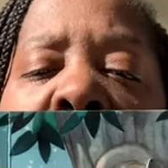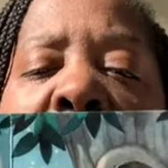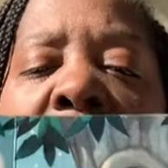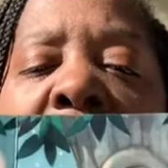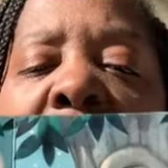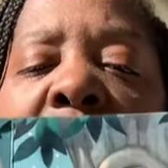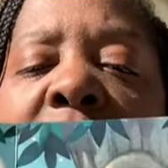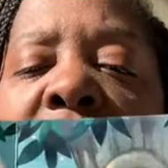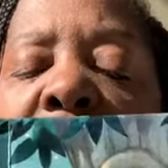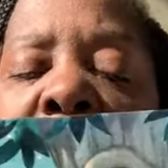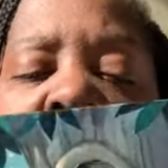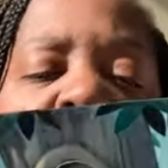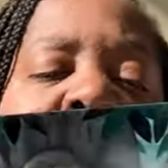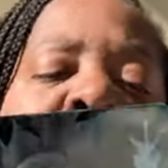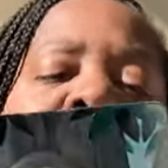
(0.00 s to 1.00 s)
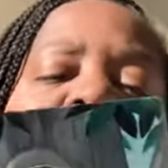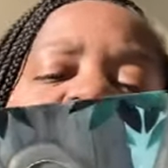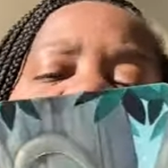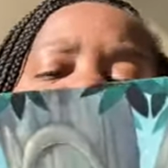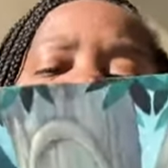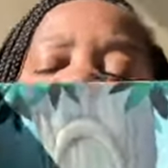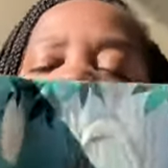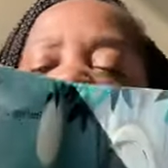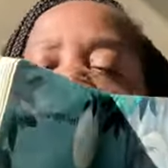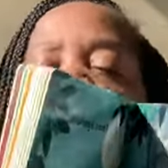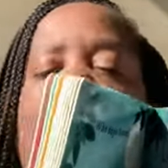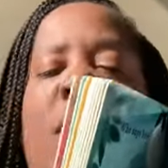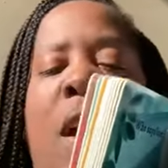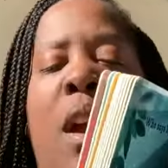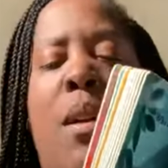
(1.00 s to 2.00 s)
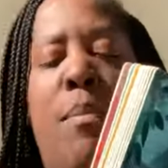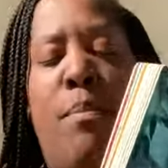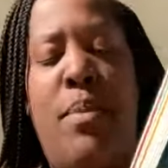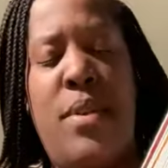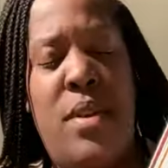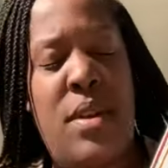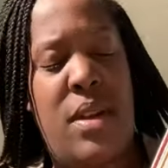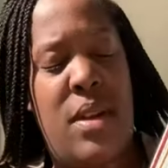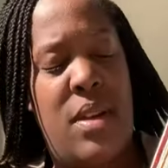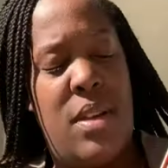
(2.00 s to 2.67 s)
And that is the end of our book.